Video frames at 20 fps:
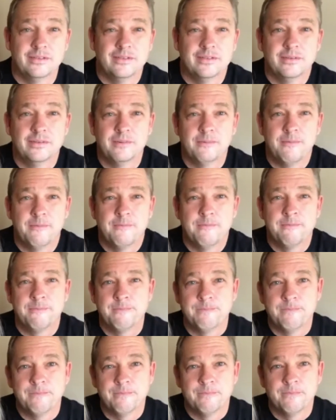
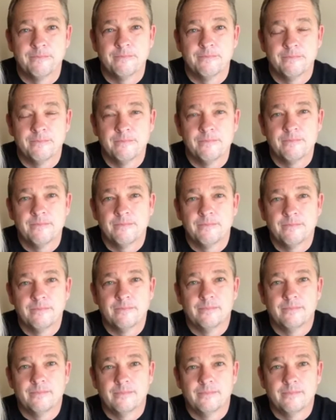
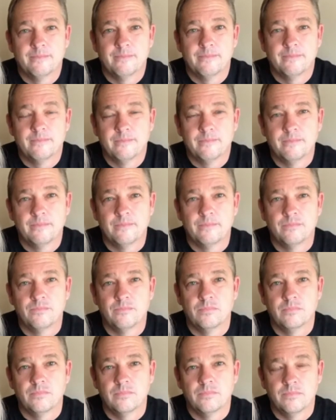
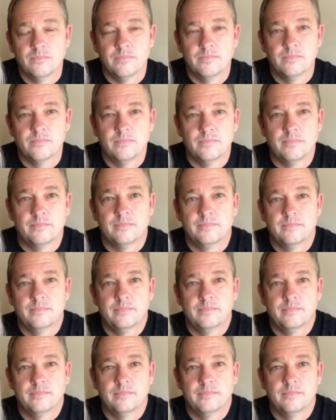The person shown says nothing.